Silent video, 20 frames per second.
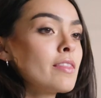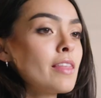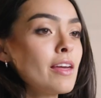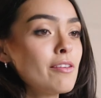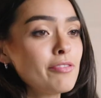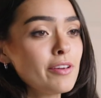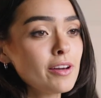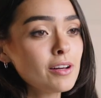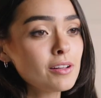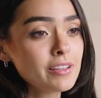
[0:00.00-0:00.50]
They
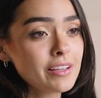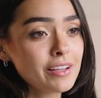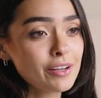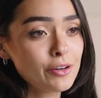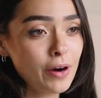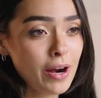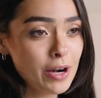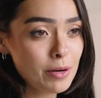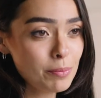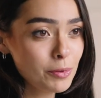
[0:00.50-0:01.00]
feel
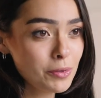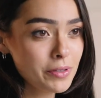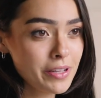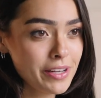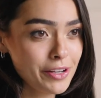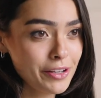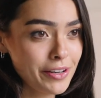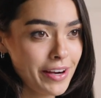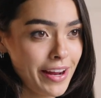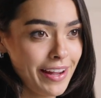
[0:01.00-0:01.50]
incredible
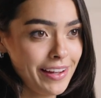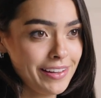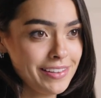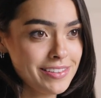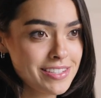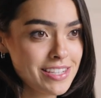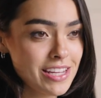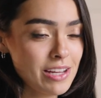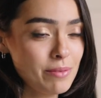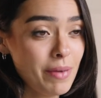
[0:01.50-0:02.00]
in your
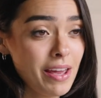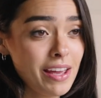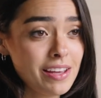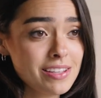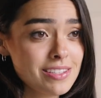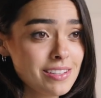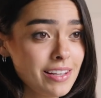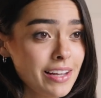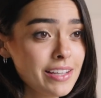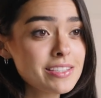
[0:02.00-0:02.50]
hands and make
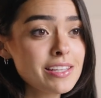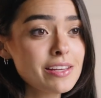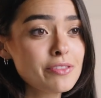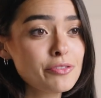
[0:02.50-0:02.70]
slicing